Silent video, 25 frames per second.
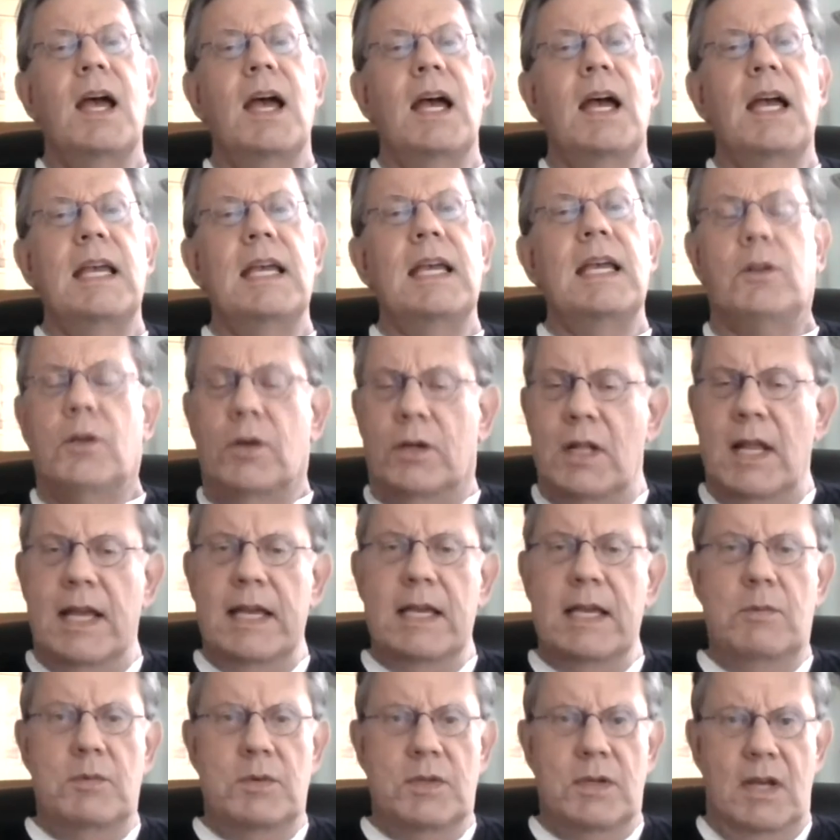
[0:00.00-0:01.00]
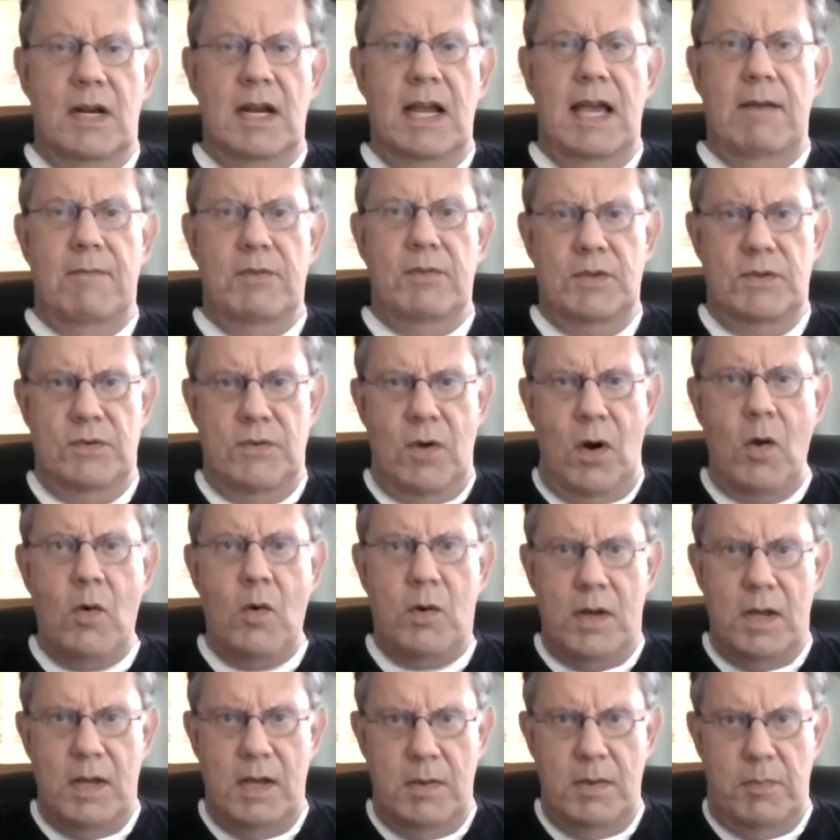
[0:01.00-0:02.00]
He looked like he was going to have a
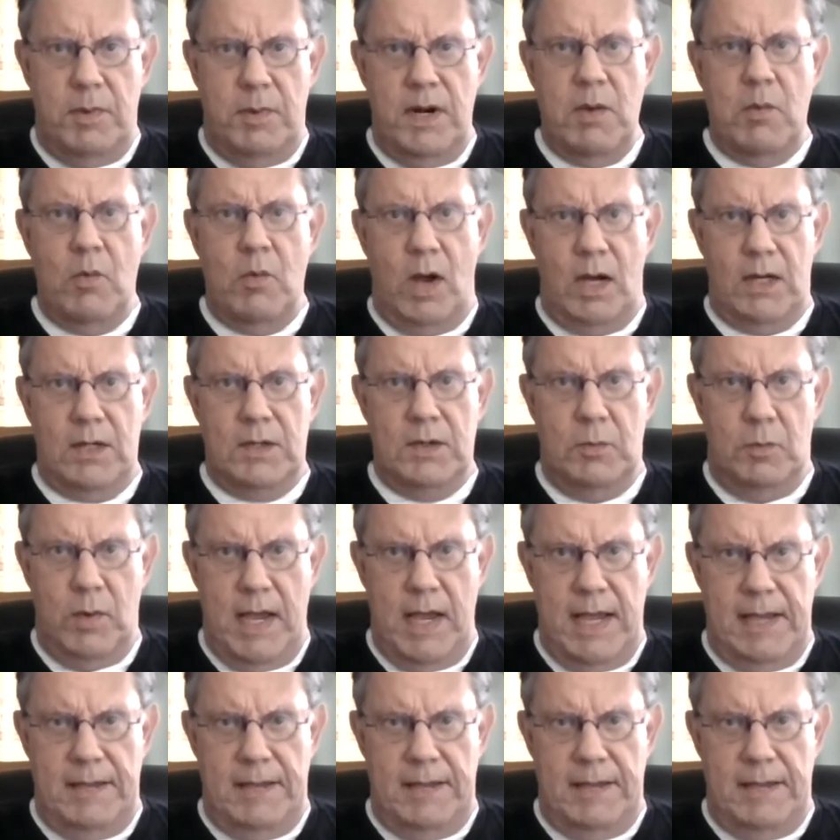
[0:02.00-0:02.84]
stroke, but he walked away.